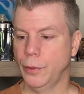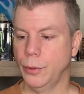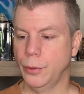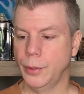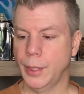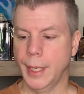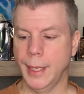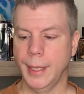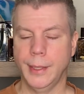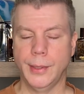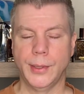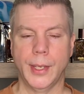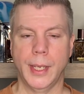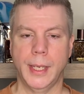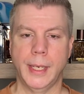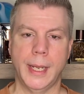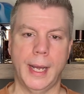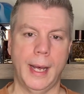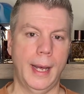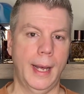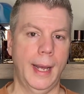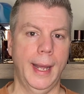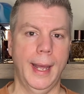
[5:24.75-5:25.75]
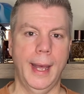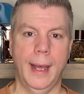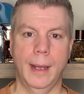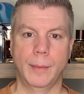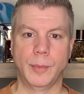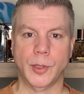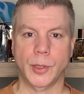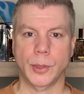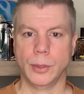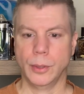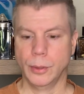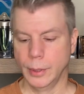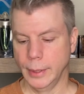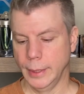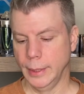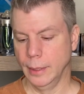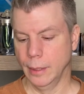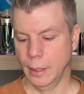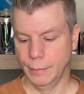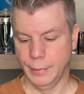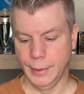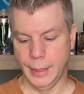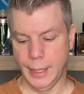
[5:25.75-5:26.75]
few days and I
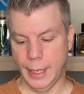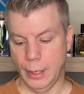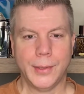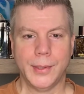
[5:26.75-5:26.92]
absolutely love it.